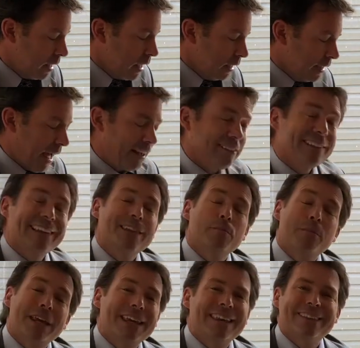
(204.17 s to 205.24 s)
Lastly, the
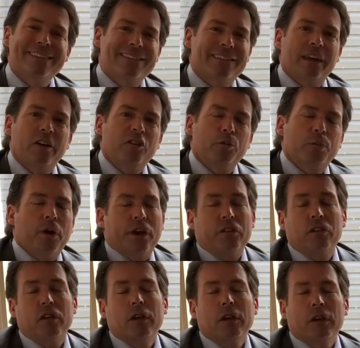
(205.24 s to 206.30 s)
median sales
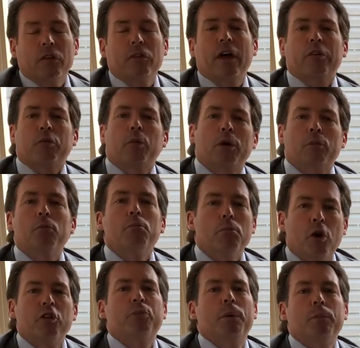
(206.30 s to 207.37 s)
price, because that's what
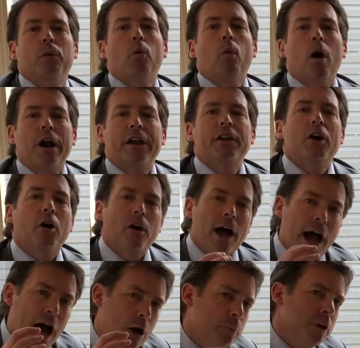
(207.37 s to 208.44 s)
most people want to know.
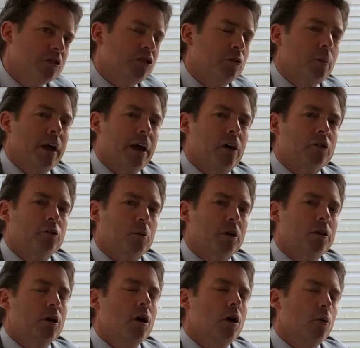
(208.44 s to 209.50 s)
How much is my house
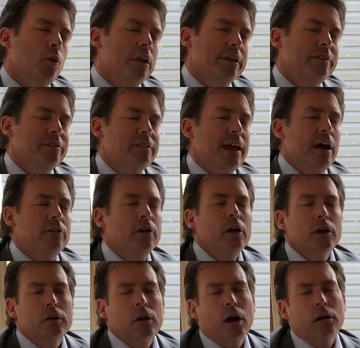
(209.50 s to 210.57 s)
worth? Well, it's down,
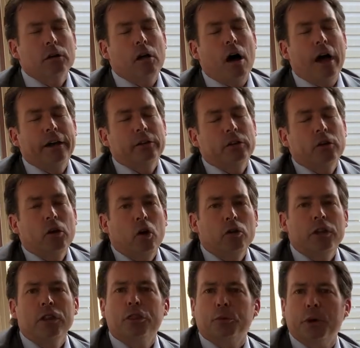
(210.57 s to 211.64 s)
not a lot,
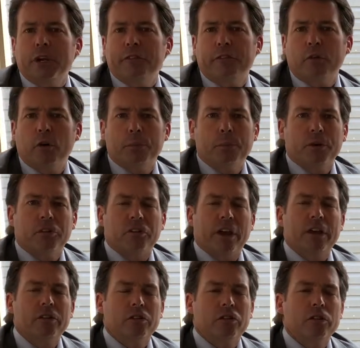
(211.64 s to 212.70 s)
only 3 to
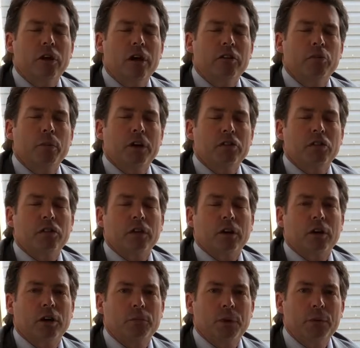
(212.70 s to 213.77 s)
4%, so not as much as it
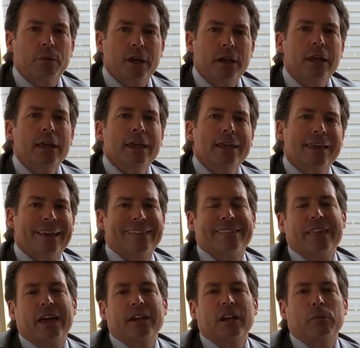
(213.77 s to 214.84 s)
could be, but yes,
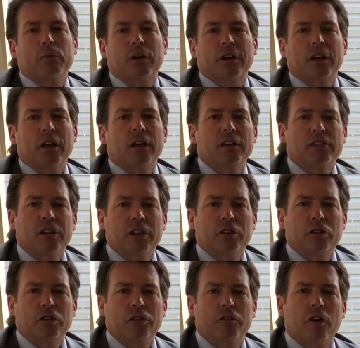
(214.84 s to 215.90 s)
that number
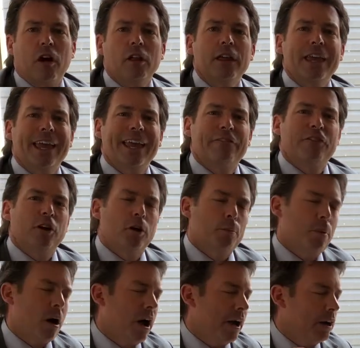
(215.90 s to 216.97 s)
continues to fall. If you're a
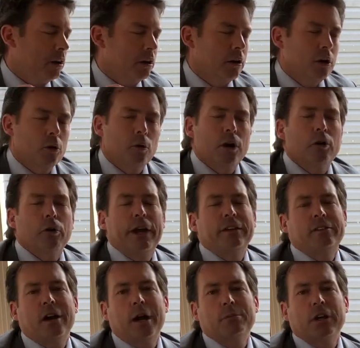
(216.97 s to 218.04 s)
buyer, what a
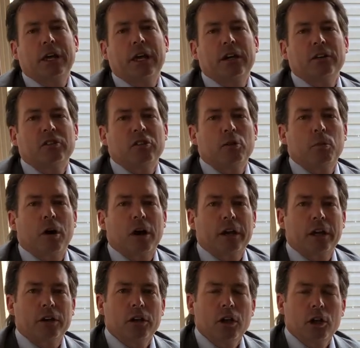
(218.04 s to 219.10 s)
great time to get into the
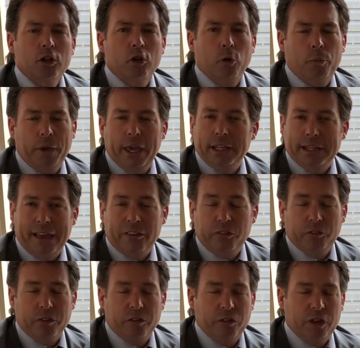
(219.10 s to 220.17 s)
market. You'll pay less
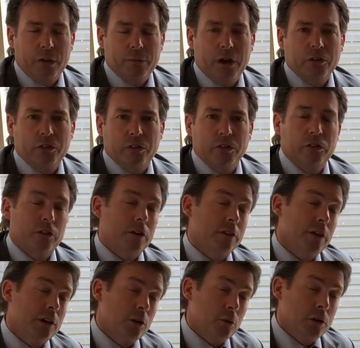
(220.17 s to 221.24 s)
for the same house this year
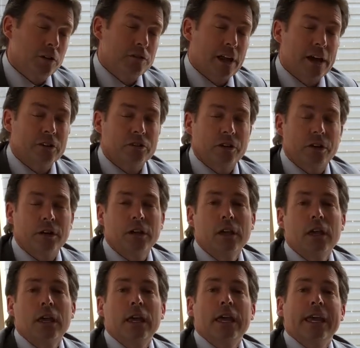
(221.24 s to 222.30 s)
than you would have last year.
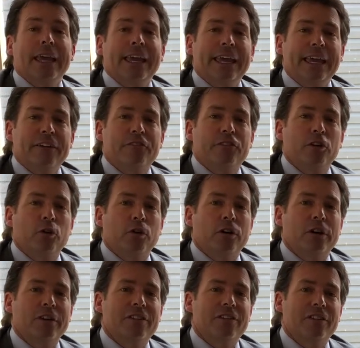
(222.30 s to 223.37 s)
If
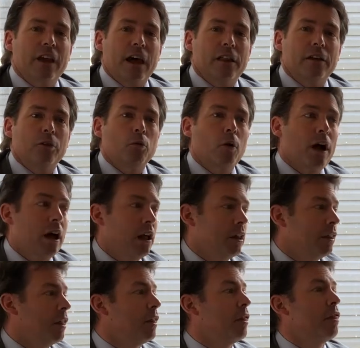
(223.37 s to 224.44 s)
you're a seller,
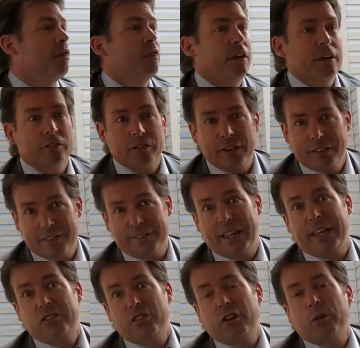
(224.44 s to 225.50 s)
well, things like
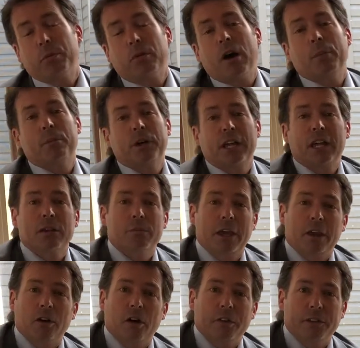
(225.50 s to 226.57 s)
staging your property can
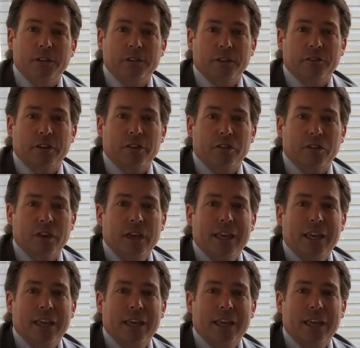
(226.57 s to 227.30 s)
make all the difference.